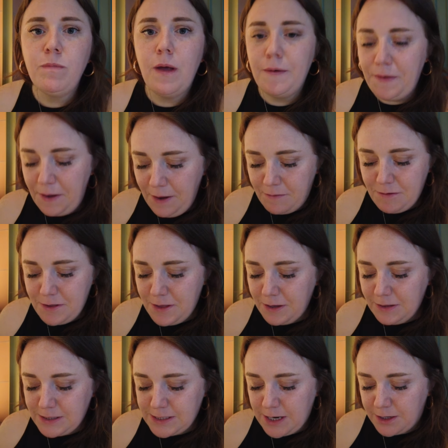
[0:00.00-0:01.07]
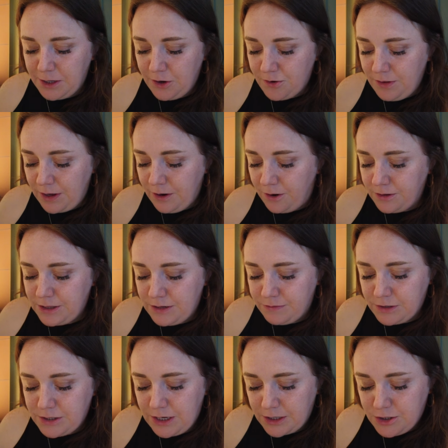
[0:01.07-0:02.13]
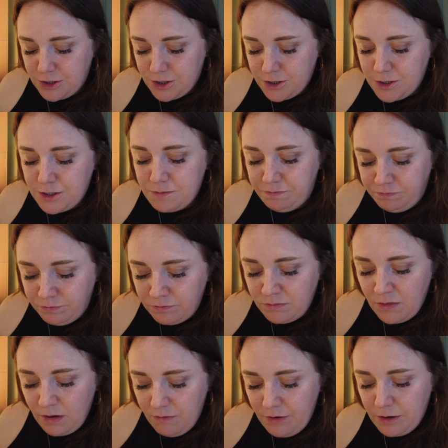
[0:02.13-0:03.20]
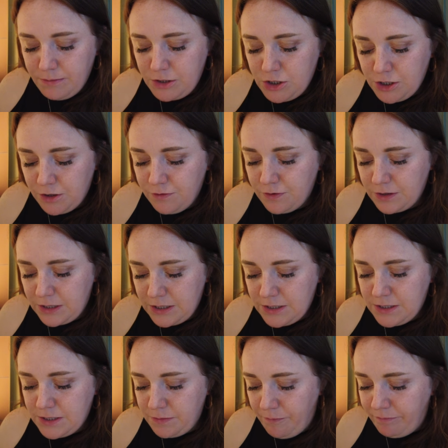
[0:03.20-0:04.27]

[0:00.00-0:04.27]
I like everything that's on here, like all the different textures. Very much here for this.